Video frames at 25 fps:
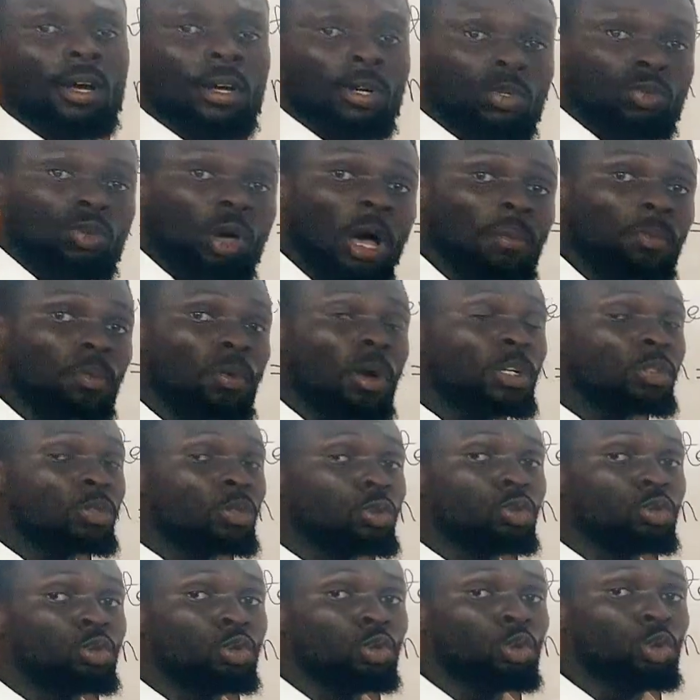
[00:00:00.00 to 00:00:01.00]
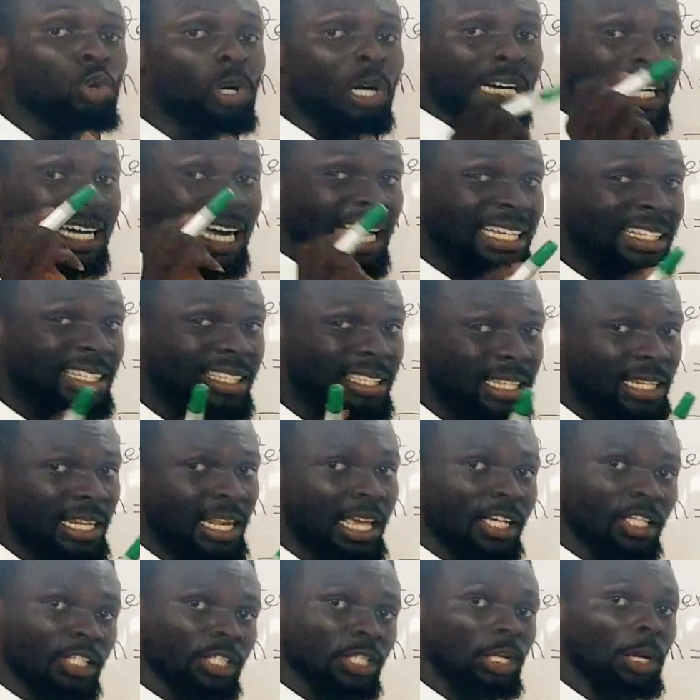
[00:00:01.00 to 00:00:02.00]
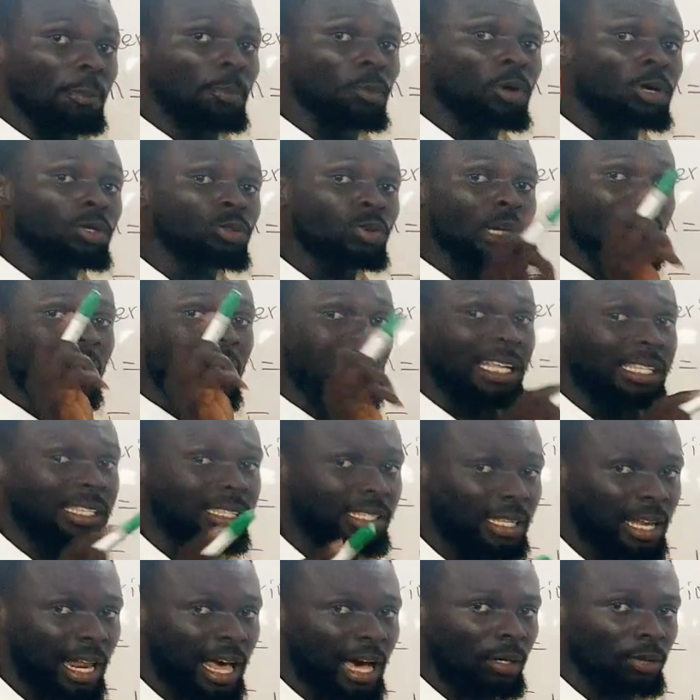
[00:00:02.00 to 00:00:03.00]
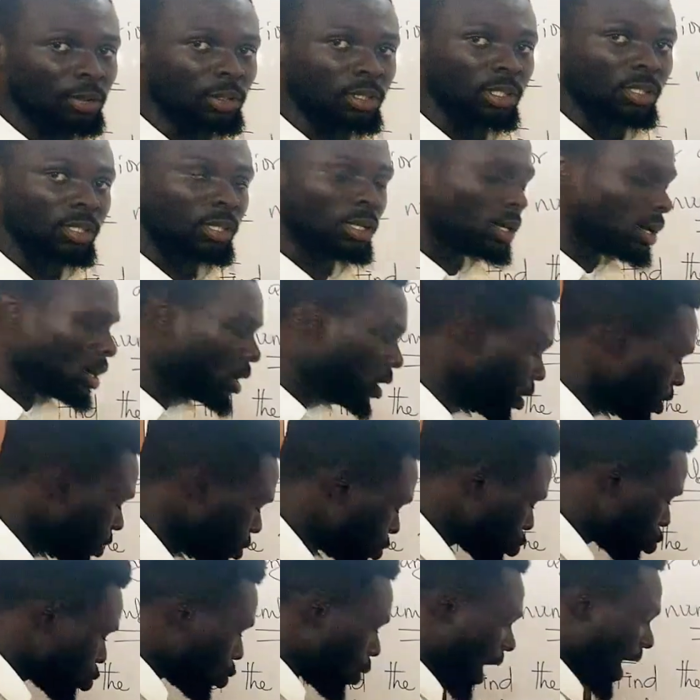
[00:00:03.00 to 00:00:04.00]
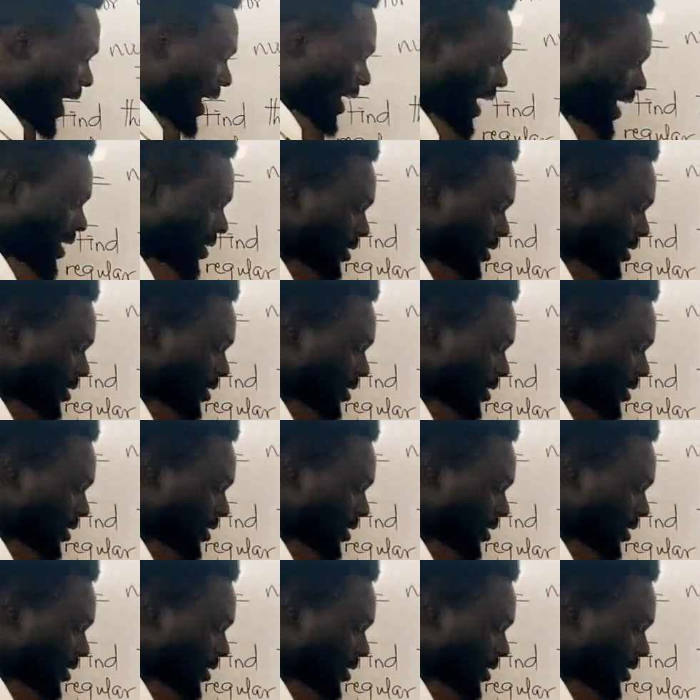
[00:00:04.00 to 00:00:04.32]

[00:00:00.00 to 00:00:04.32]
So I'm going to do cancellation. I'm going to cancel out. So I can